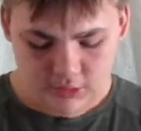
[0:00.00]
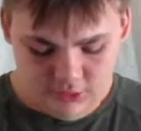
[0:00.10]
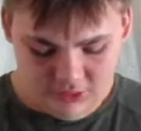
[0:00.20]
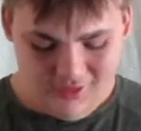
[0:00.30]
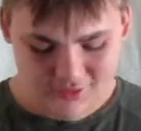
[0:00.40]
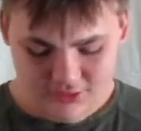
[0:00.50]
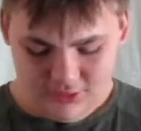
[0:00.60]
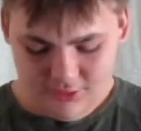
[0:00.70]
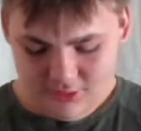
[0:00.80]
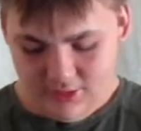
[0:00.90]
So as you
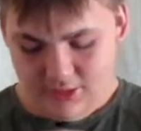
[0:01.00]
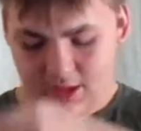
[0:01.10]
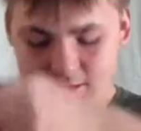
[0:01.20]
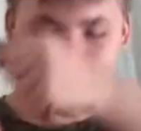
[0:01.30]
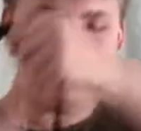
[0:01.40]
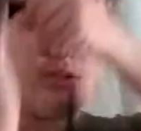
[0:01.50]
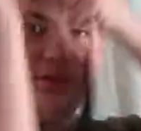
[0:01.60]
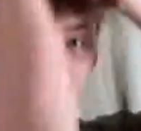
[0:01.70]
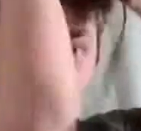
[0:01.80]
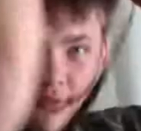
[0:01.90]
can see, that
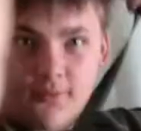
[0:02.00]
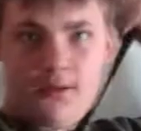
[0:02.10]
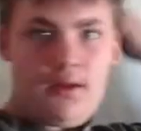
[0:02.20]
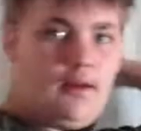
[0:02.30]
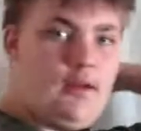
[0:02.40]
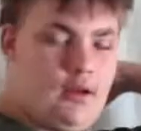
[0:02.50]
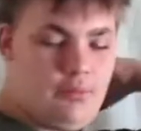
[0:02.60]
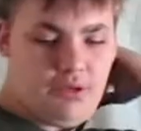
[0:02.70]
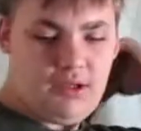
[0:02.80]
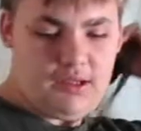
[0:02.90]
sits
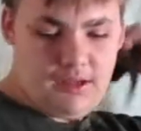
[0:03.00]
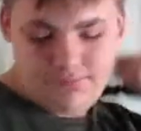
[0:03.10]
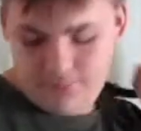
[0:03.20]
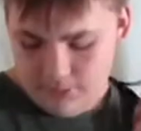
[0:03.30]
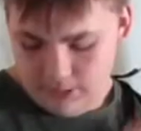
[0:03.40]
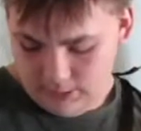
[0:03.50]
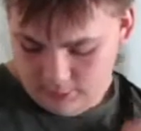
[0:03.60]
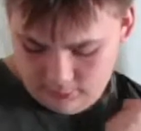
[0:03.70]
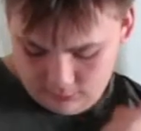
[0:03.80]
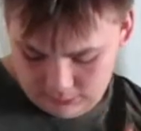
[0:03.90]
pretty comfortably
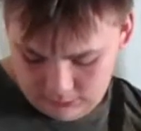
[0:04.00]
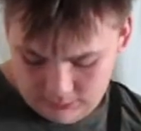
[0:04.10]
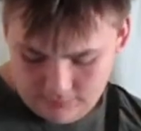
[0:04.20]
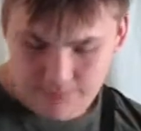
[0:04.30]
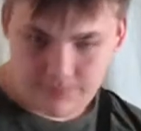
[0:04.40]
on there.